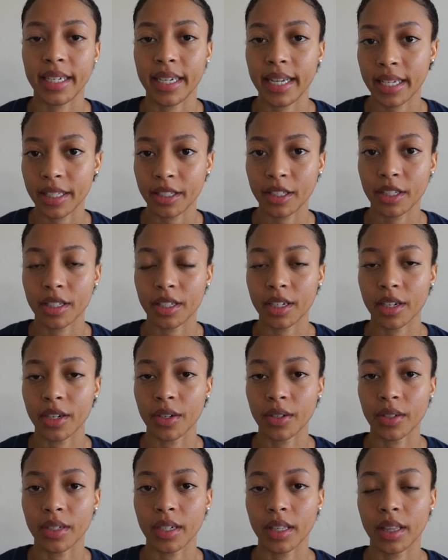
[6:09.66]
and
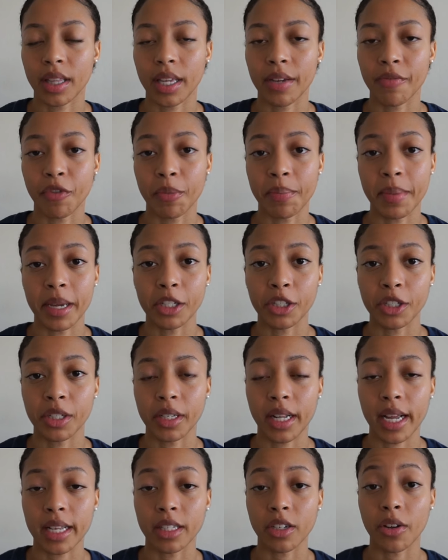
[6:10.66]
insert the
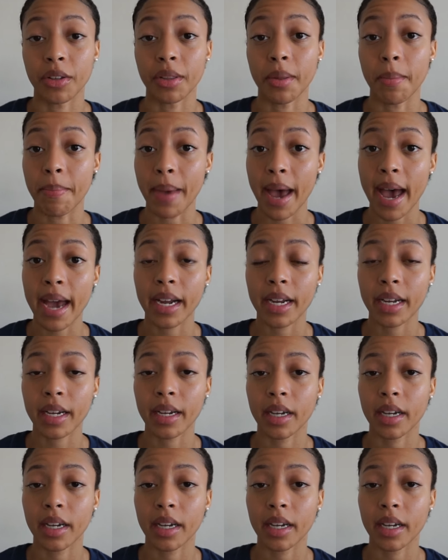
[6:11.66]
information that's on the back